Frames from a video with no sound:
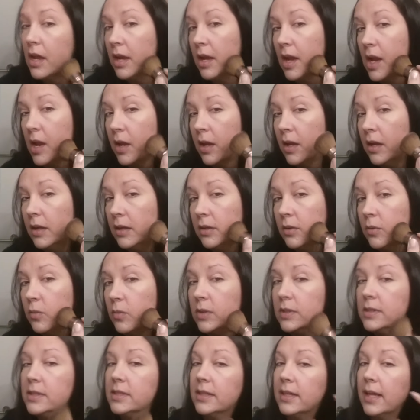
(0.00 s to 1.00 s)
And
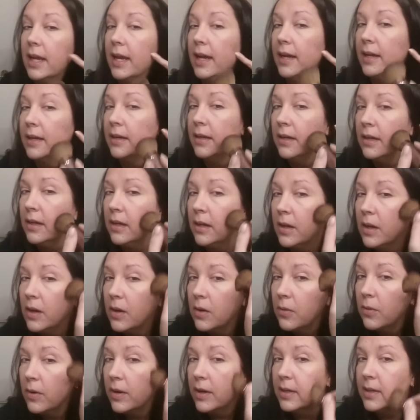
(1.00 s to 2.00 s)
once again,
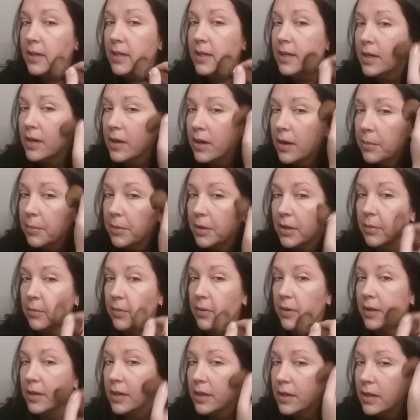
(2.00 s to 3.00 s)
right here, I'm gonna
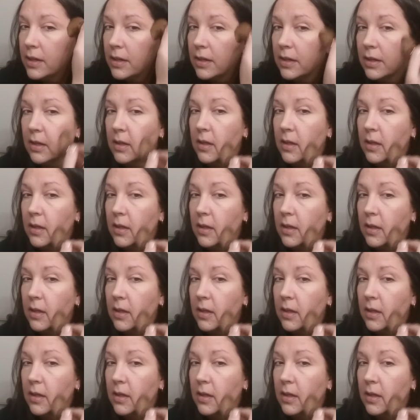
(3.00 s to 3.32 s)
put it.